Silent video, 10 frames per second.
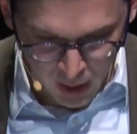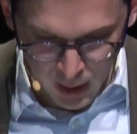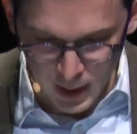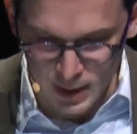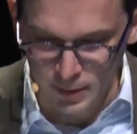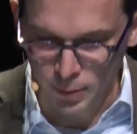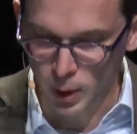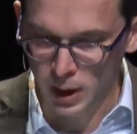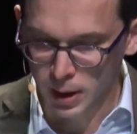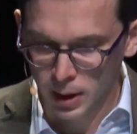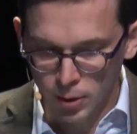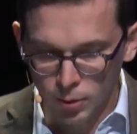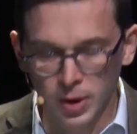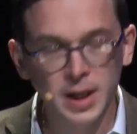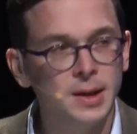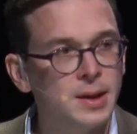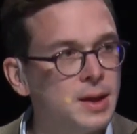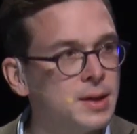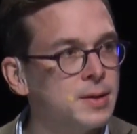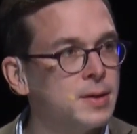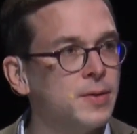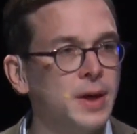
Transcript: And if we read that they